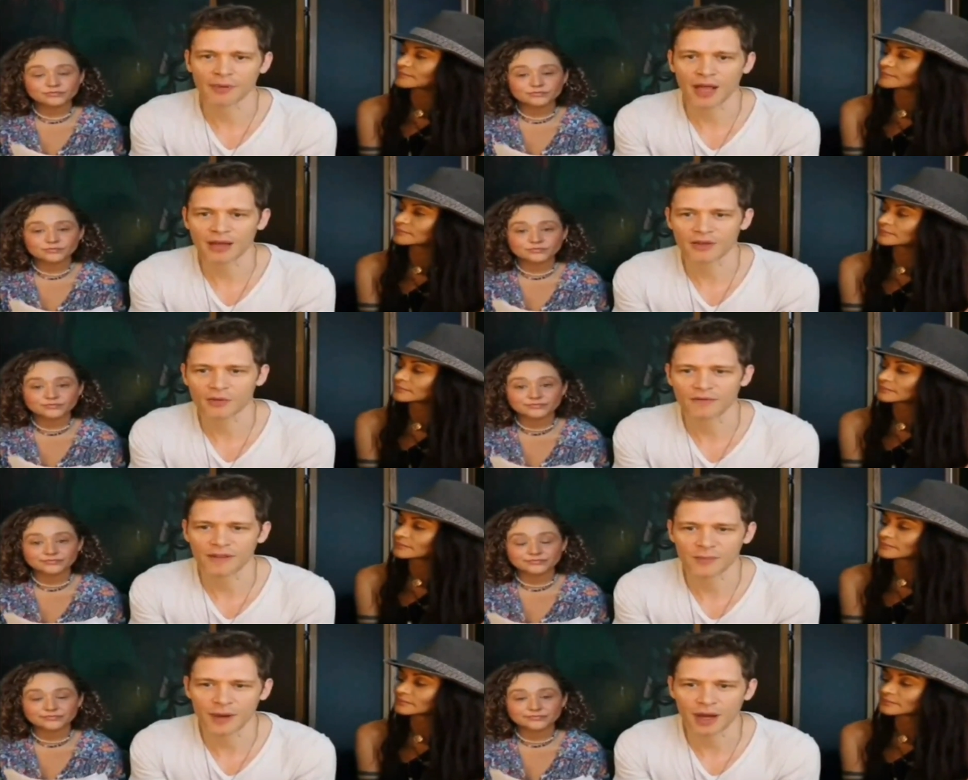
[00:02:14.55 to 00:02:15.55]
Speaker 1: a blast with
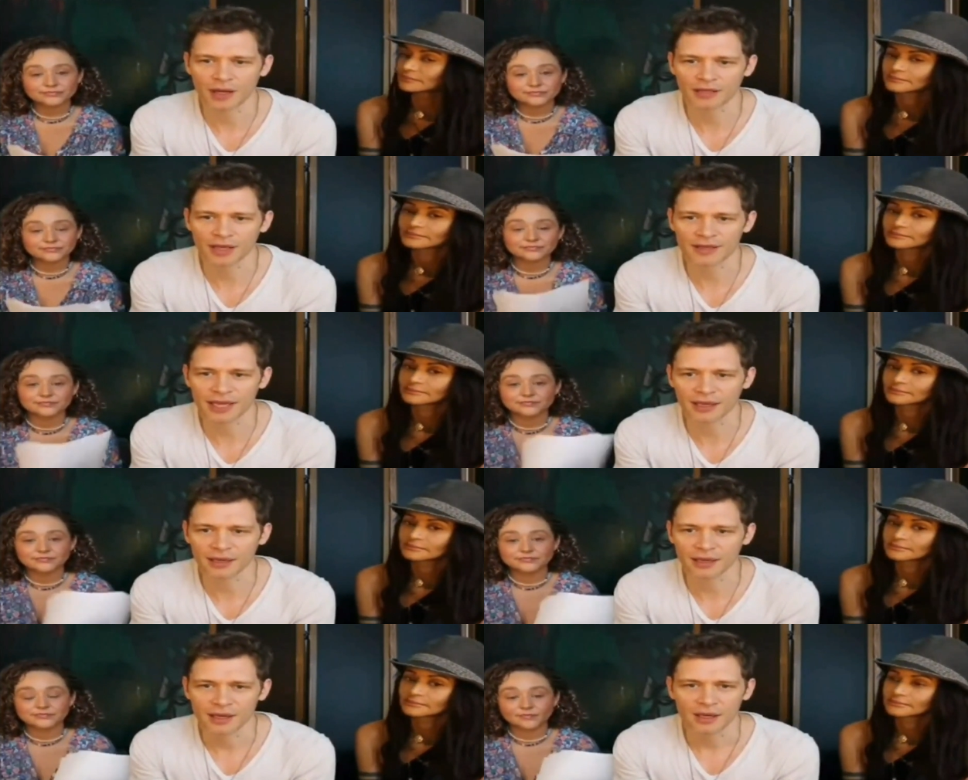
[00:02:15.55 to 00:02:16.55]
this part. I think
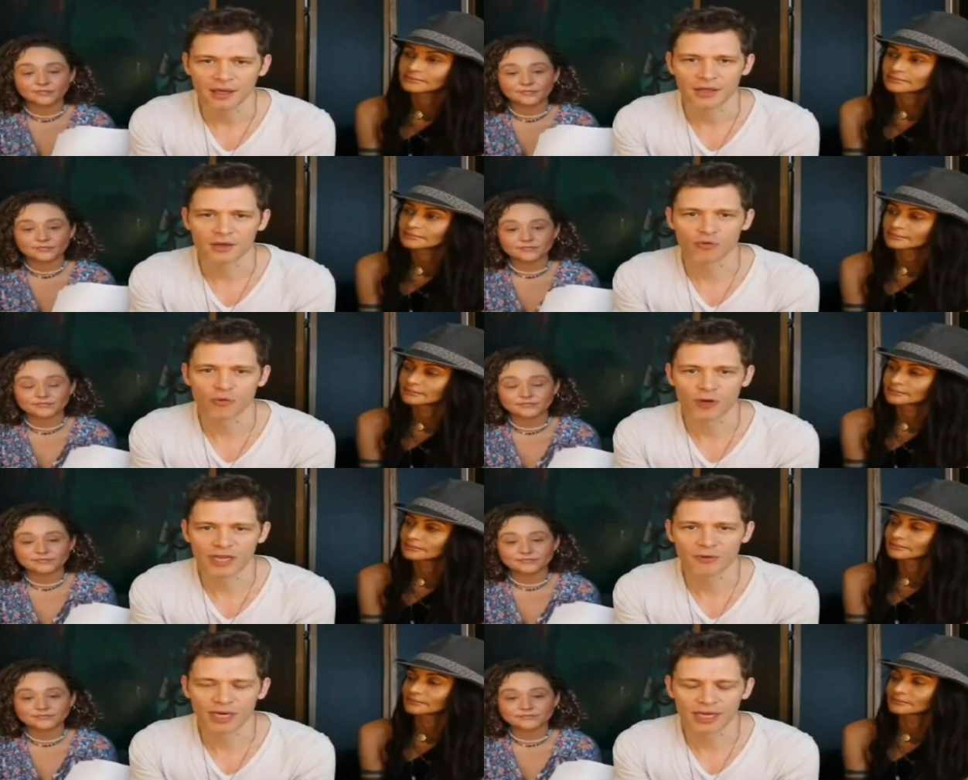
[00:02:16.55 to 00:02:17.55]
that you're
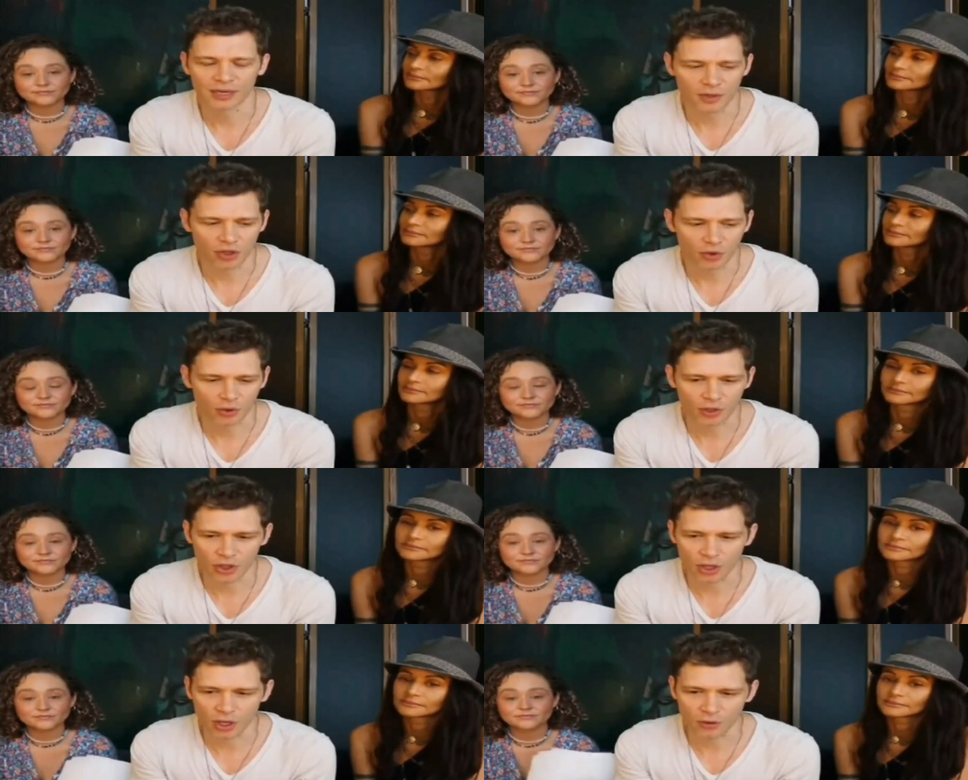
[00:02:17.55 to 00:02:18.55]
really, really going to enjoy the
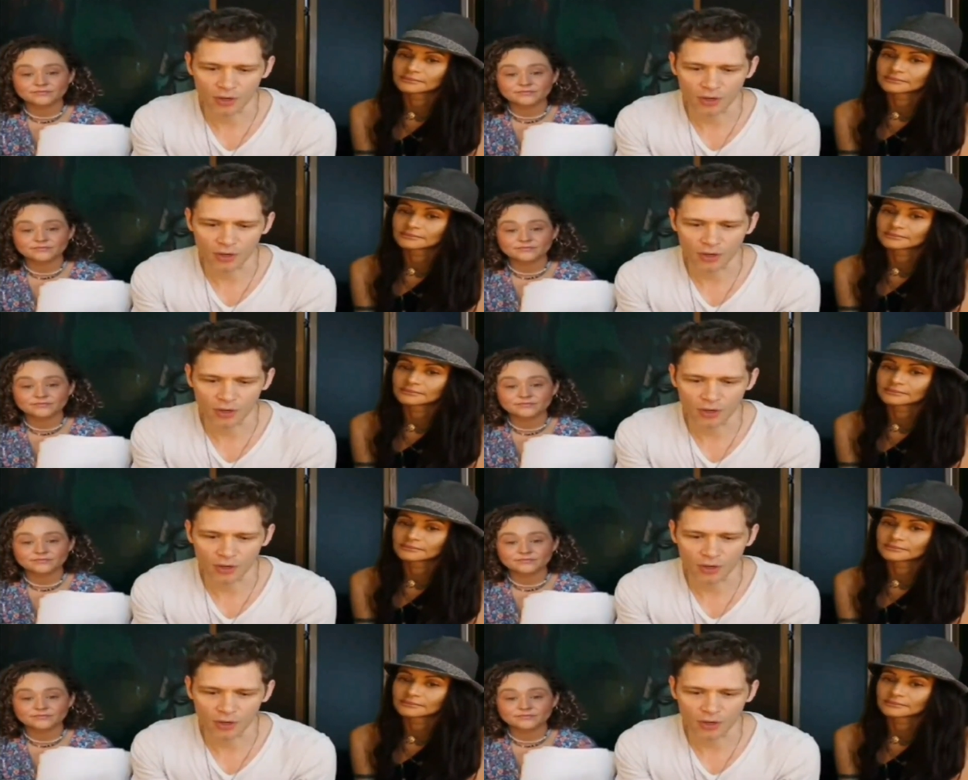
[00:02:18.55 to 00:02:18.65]
show.